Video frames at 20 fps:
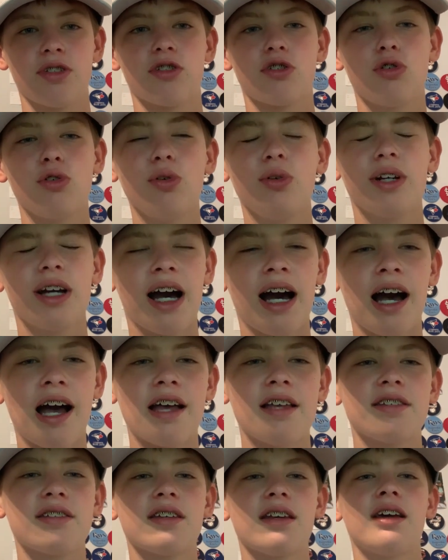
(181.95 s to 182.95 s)
two
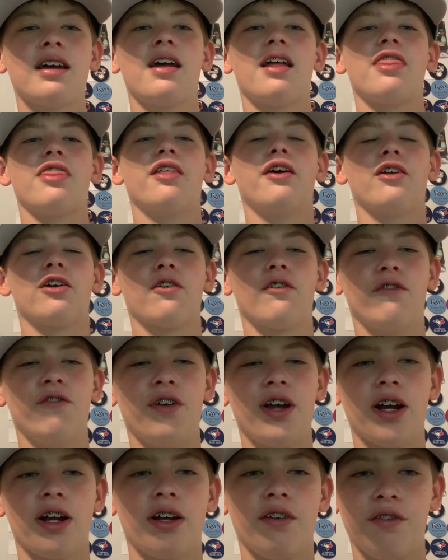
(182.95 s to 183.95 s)
guys that are
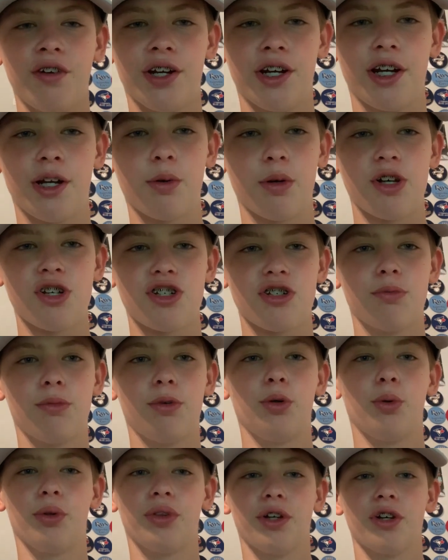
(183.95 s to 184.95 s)
very, very
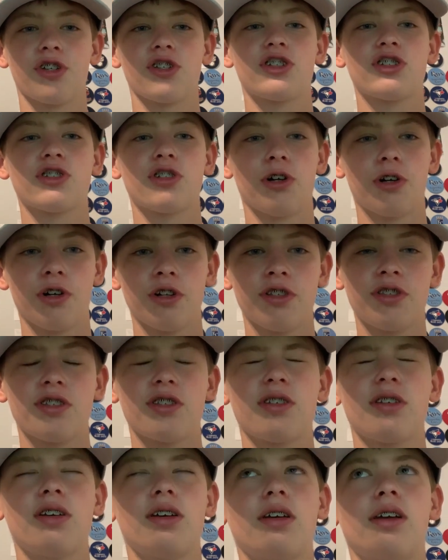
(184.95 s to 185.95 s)
questionable with their
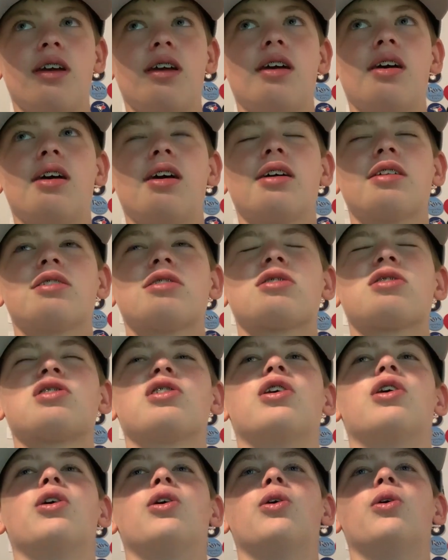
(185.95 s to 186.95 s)
starts.
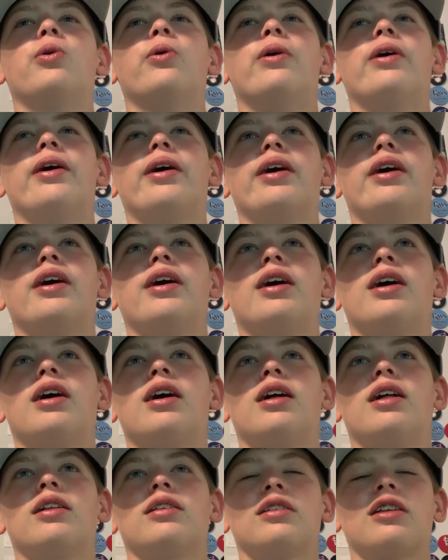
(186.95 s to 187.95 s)
So
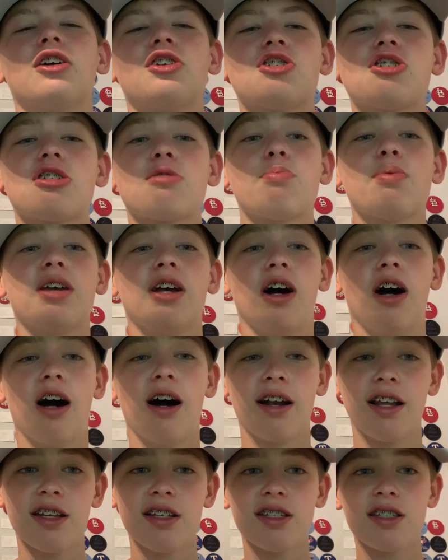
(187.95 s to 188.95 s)
let's just be
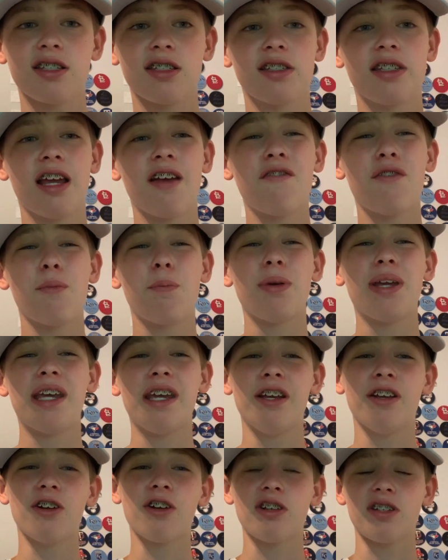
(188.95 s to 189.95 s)
honest. David
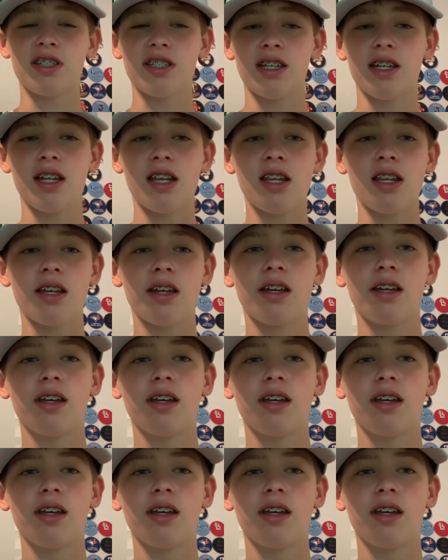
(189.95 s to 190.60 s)
Peterson